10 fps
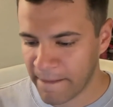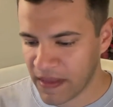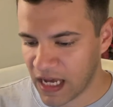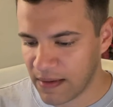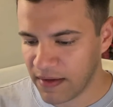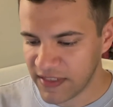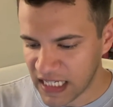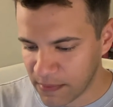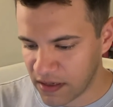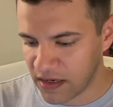Um, I've seen
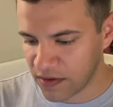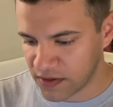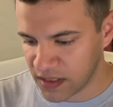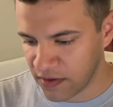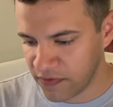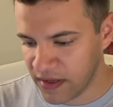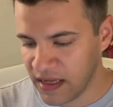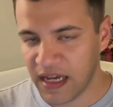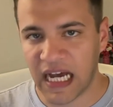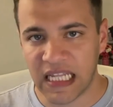him in other stuff.
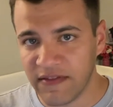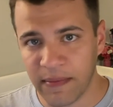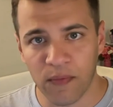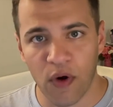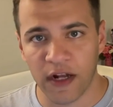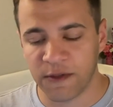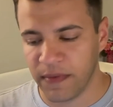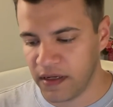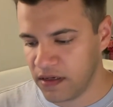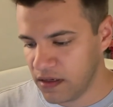I loved him in
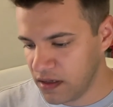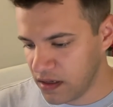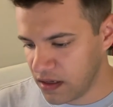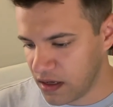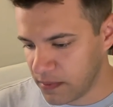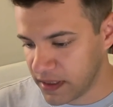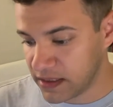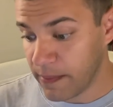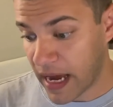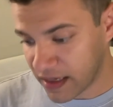Watchmen. Um, he's the
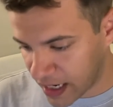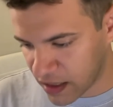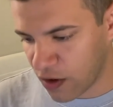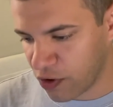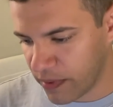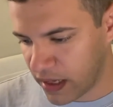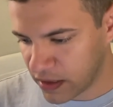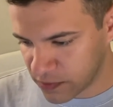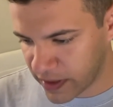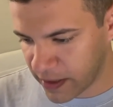bad guy in Aquaman,
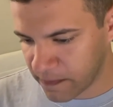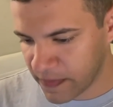that's right.